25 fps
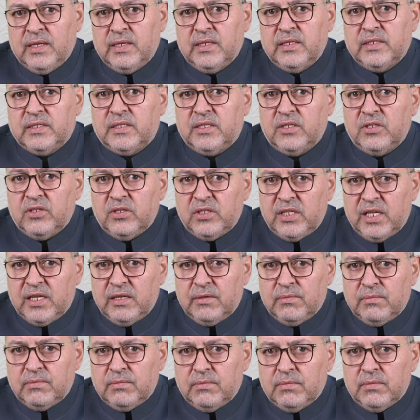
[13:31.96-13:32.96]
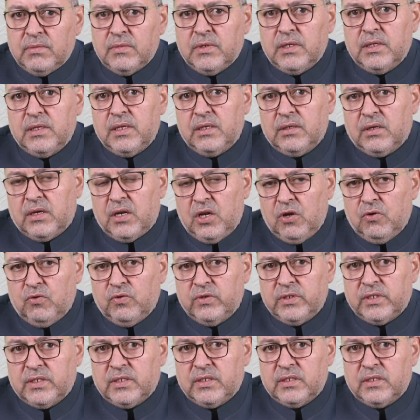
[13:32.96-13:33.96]
Synonym
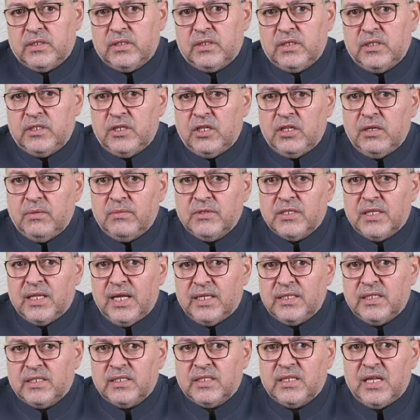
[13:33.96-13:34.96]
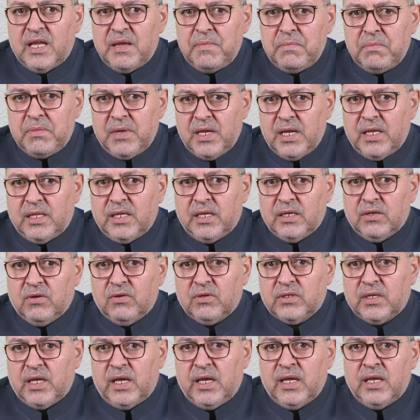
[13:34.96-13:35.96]
clues. Synonyms that same meaning,
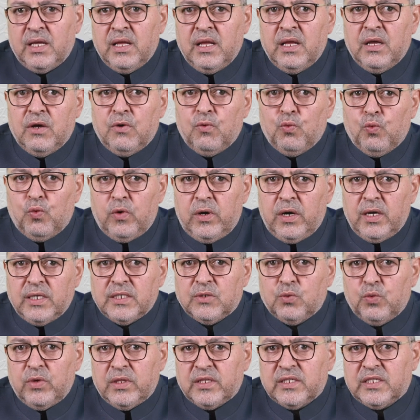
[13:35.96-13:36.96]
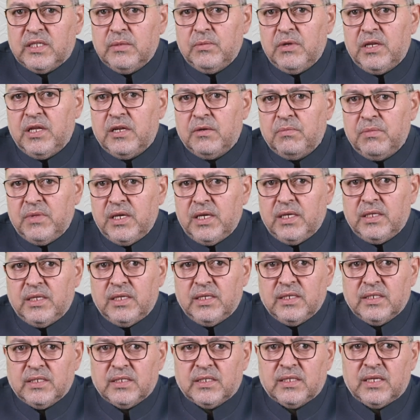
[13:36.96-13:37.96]
okay? Words with similar
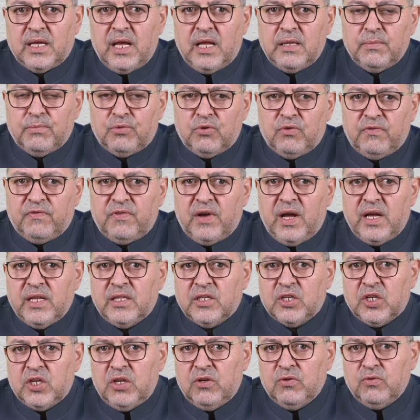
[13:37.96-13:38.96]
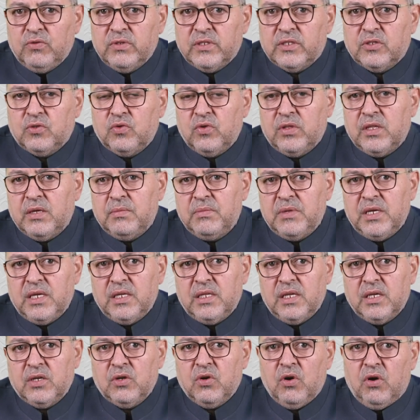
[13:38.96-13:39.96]
meanings can provide clues to the
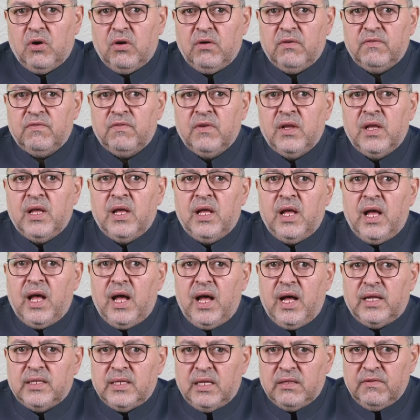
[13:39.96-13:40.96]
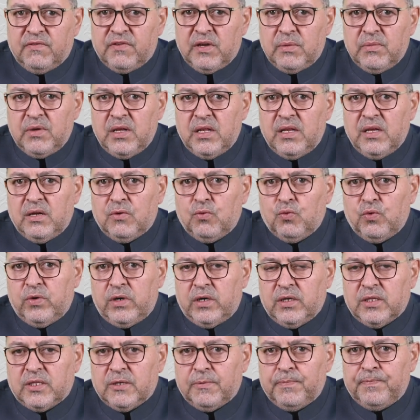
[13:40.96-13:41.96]
meaning of an unfamiliar
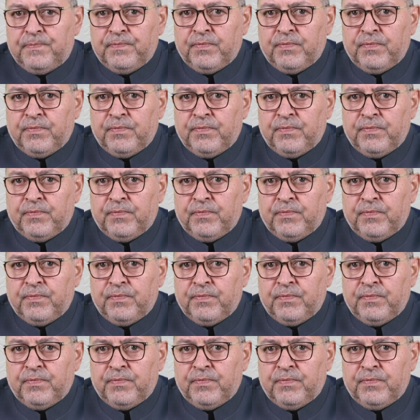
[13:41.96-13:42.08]
word.